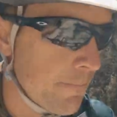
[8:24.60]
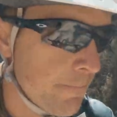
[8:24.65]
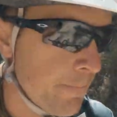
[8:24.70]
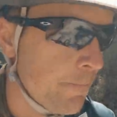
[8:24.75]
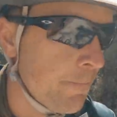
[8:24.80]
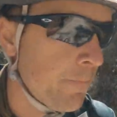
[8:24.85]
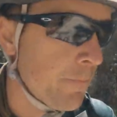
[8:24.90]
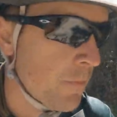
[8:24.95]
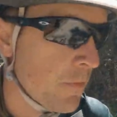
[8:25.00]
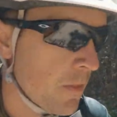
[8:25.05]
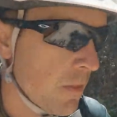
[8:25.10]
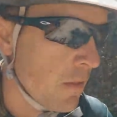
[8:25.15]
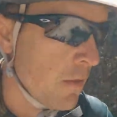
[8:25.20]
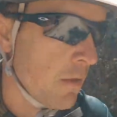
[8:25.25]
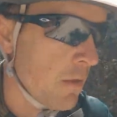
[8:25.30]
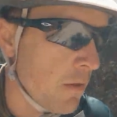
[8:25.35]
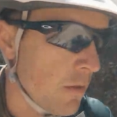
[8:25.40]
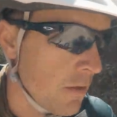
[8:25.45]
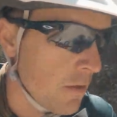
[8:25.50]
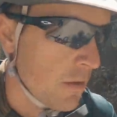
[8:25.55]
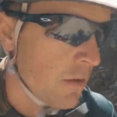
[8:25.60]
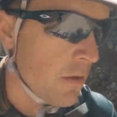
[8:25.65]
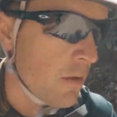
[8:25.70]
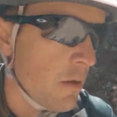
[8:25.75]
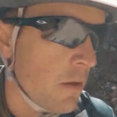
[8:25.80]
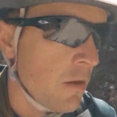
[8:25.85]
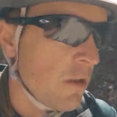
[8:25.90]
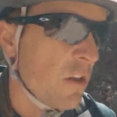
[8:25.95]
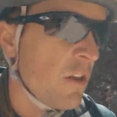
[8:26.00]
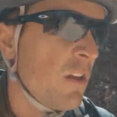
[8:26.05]
So
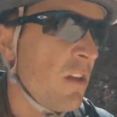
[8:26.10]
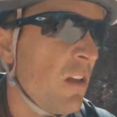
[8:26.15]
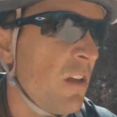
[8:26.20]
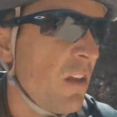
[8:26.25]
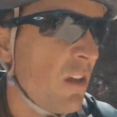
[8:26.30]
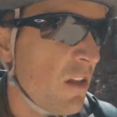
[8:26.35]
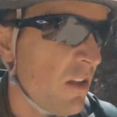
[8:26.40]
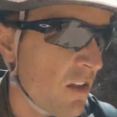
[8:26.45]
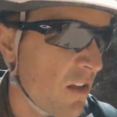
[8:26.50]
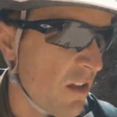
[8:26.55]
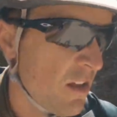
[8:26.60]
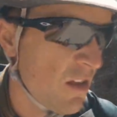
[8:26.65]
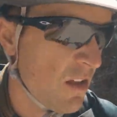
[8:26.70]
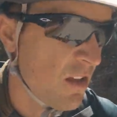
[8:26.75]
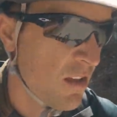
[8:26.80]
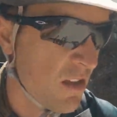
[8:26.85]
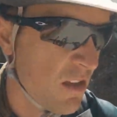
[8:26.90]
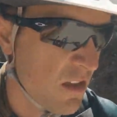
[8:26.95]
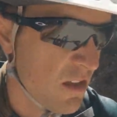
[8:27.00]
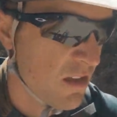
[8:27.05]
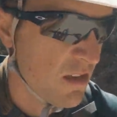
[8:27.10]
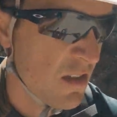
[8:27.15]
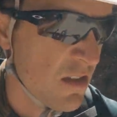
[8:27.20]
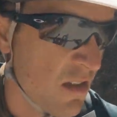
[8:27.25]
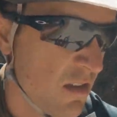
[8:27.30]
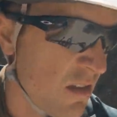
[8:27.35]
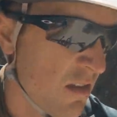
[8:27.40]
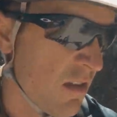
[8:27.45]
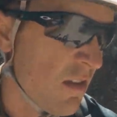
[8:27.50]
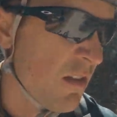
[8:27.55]
that's what it makes, I
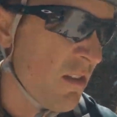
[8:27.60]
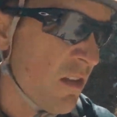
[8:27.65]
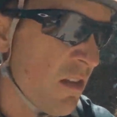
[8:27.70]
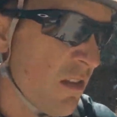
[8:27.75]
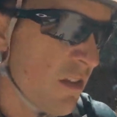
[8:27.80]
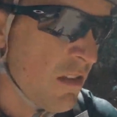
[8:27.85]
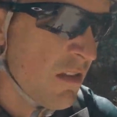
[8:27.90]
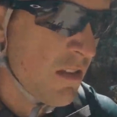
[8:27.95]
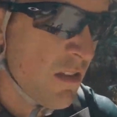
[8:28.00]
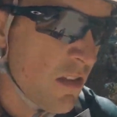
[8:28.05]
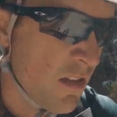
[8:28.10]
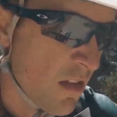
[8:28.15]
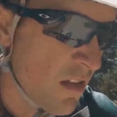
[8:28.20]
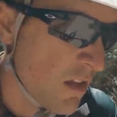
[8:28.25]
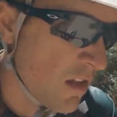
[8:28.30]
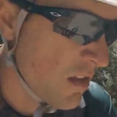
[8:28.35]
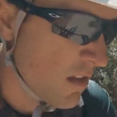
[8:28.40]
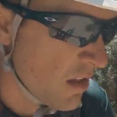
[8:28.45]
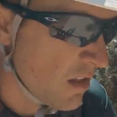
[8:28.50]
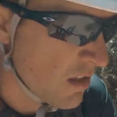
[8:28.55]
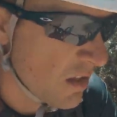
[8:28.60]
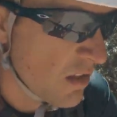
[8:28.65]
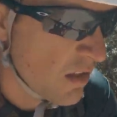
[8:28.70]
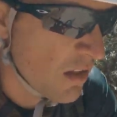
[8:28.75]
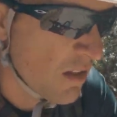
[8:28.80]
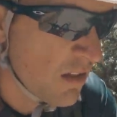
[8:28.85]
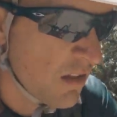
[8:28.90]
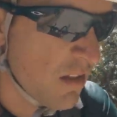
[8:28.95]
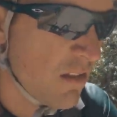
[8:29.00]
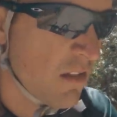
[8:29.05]
guess. And
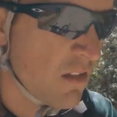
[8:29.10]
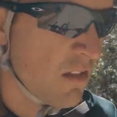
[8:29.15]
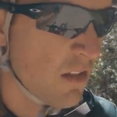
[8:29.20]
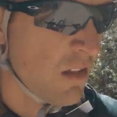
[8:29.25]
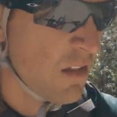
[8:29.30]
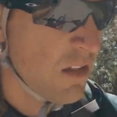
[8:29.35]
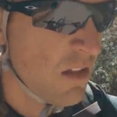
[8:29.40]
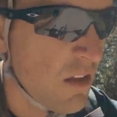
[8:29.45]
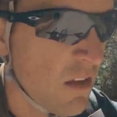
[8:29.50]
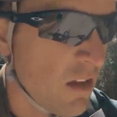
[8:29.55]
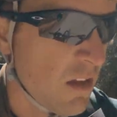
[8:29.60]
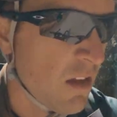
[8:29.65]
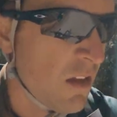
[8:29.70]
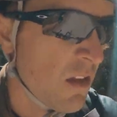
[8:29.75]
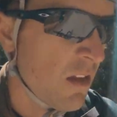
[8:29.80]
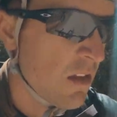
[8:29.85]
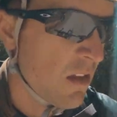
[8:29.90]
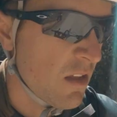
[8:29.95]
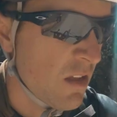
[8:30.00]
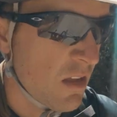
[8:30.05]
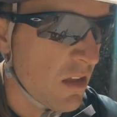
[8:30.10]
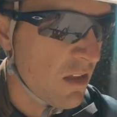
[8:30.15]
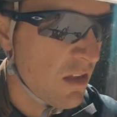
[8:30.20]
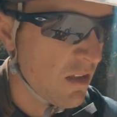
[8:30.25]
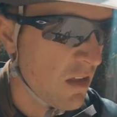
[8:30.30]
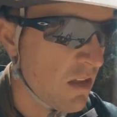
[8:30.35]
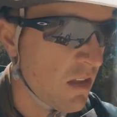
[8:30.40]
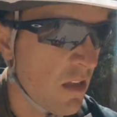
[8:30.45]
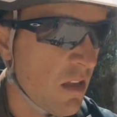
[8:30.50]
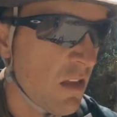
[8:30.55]
also
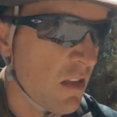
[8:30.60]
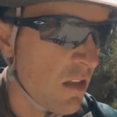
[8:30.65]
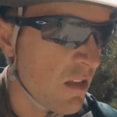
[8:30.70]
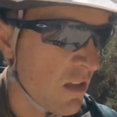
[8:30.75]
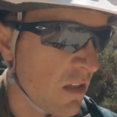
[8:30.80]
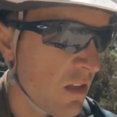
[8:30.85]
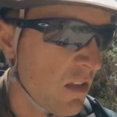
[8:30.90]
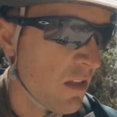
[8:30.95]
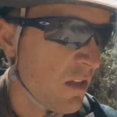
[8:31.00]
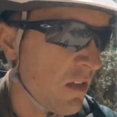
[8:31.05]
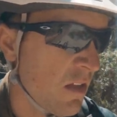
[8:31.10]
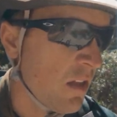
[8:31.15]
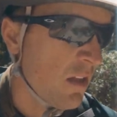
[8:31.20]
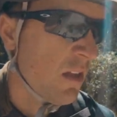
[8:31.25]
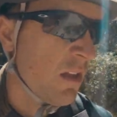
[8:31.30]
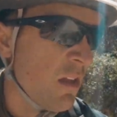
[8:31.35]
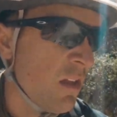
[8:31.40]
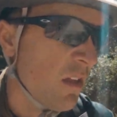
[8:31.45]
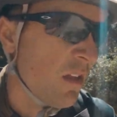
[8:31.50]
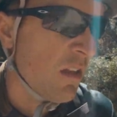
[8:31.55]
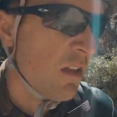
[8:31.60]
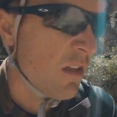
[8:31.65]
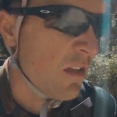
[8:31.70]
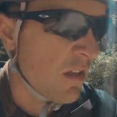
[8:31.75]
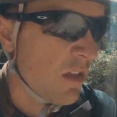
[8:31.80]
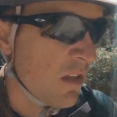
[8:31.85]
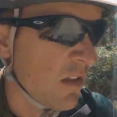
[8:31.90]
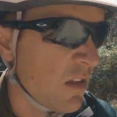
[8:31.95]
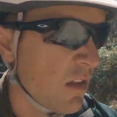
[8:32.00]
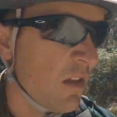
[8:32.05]
governments mostly not
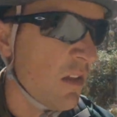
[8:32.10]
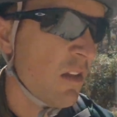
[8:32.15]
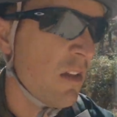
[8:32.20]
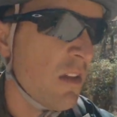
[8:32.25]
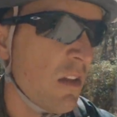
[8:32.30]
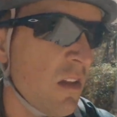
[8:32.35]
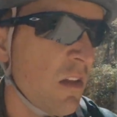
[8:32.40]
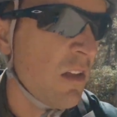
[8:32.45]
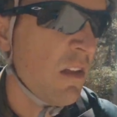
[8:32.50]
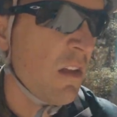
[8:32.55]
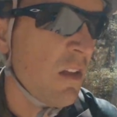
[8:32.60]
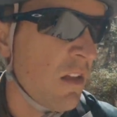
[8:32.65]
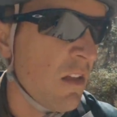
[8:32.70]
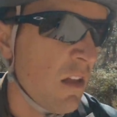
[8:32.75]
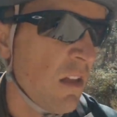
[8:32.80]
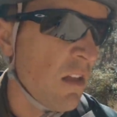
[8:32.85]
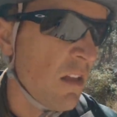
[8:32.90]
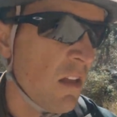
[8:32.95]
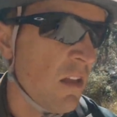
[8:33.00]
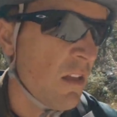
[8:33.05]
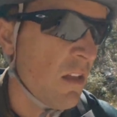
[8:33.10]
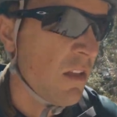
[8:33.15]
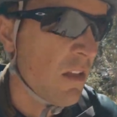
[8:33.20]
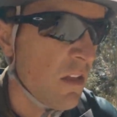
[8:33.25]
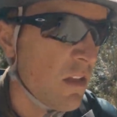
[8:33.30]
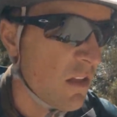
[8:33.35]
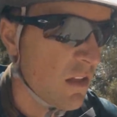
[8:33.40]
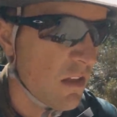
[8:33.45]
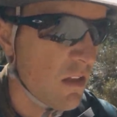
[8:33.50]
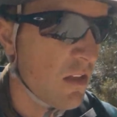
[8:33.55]
worry for
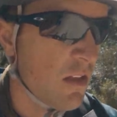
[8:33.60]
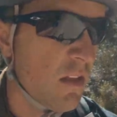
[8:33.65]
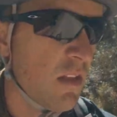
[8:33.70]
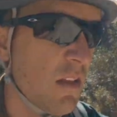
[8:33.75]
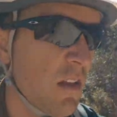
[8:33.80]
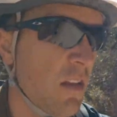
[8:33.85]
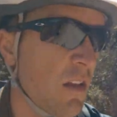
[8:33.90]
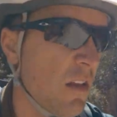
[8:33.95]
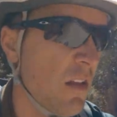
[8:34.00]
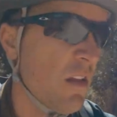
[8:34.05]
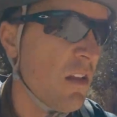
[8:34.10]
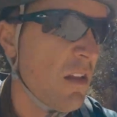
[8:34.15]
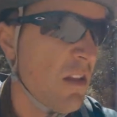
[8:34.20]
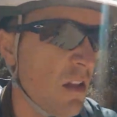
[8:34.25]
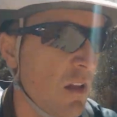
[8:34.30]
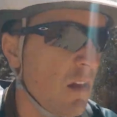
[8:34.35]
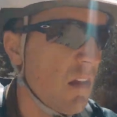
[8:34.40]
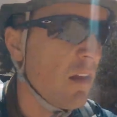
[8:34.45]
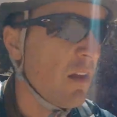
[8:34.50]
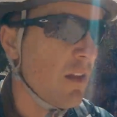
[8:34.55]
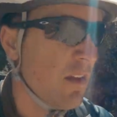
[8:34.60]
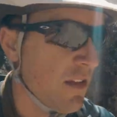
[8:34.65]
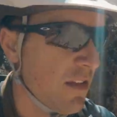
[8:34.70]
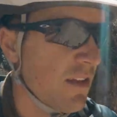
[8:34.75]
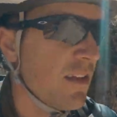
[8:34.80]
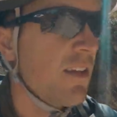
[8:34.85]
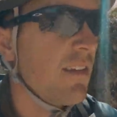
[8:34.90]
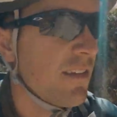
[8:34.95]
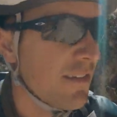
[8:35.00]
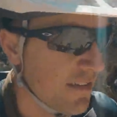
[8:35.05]

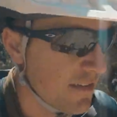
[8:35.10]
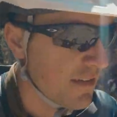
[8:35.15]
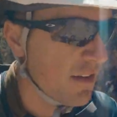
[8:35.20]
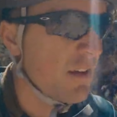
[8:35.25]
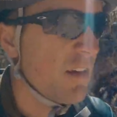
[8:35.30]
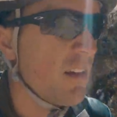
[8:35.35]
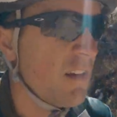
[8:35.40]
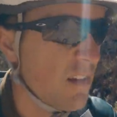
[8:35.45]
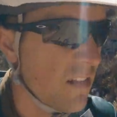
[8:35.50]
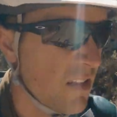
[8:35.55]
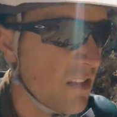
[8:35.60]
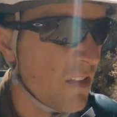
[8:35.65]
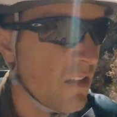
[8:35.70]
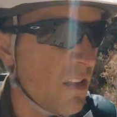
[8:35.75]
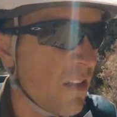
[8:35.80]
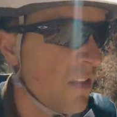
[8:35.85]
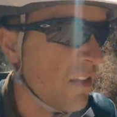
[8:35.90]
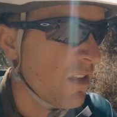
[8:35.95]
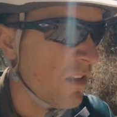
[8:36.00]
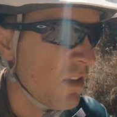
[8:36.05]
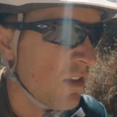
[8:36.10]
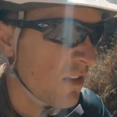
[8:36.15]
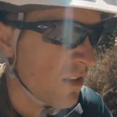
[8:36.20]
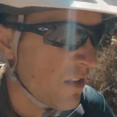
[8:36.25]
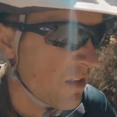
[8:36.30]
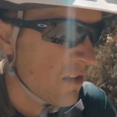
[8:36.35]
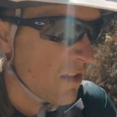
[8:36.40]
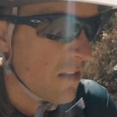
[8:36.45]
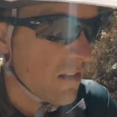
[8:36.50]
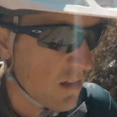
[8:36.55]
advertising or,
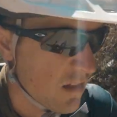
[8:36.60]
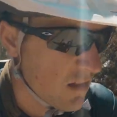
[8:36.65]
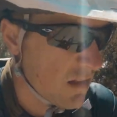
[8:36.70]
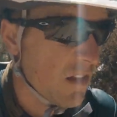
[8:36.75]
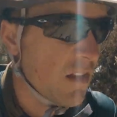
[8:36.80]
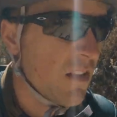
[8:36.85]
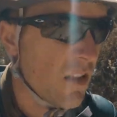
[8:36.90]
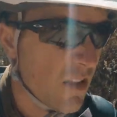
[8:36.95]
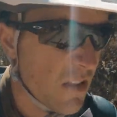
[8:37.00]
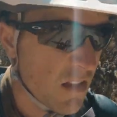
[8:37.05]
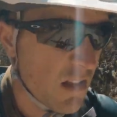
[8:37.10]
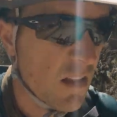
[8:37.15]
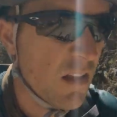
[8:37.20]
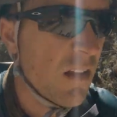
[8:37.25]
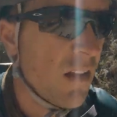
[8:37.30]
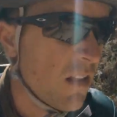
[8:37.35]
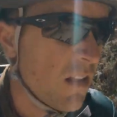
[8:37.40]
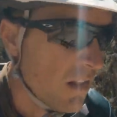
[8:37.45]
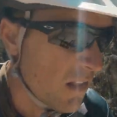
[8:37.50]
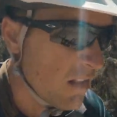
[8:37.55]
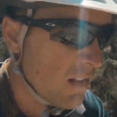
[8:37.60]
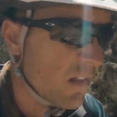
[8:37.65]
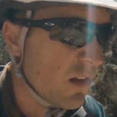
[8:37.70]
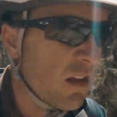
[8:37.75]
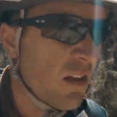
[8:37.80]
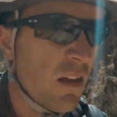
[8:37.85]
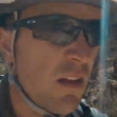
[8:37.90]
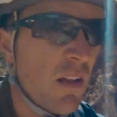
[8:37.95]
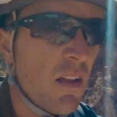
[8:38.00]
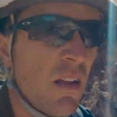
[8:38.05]
publishing about the Cordillera
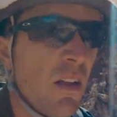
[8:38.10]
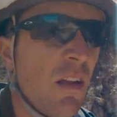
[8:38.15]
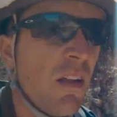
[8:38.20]
Blanca.